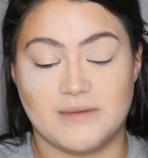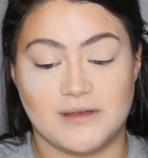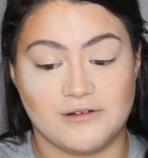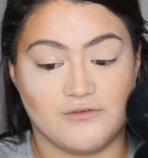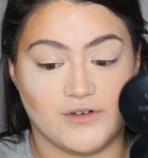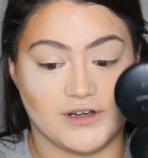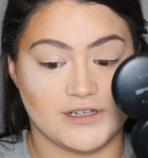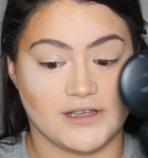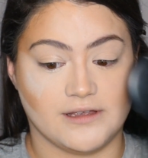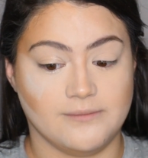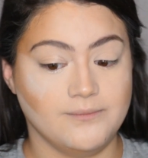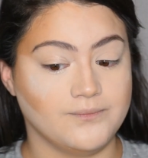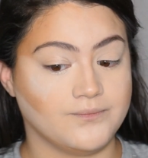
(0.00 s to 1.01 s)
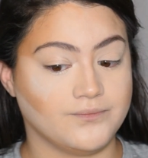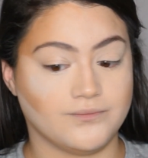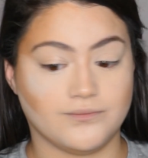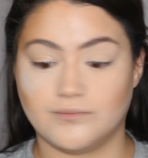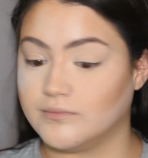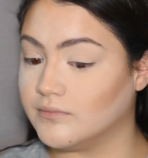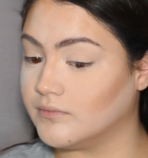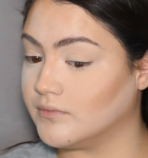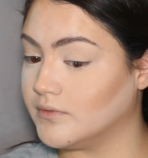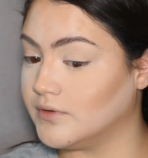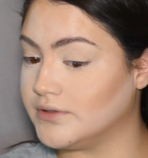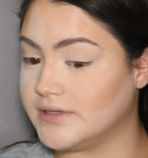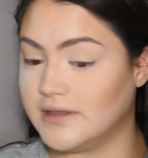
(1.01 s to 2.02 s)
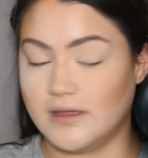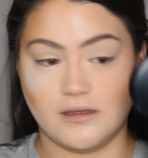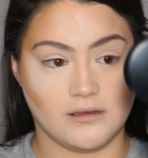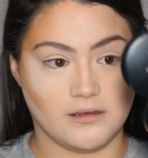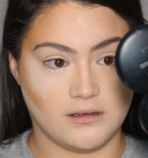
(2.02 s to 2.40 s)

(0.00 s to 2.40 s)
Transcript: amount of wear time. See that?